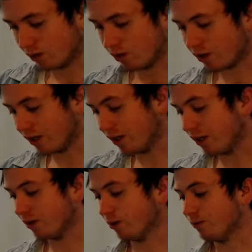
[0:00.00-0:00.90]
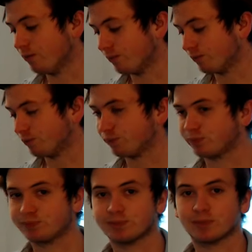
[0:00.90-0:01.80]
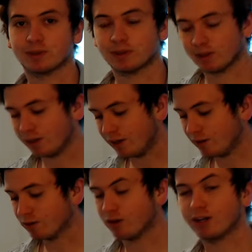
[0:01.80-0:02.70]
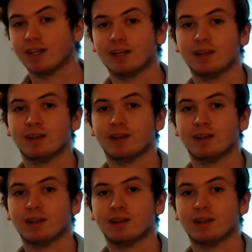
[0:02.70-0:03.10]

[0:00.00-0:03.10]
Lockie Neal. Neal Lockie.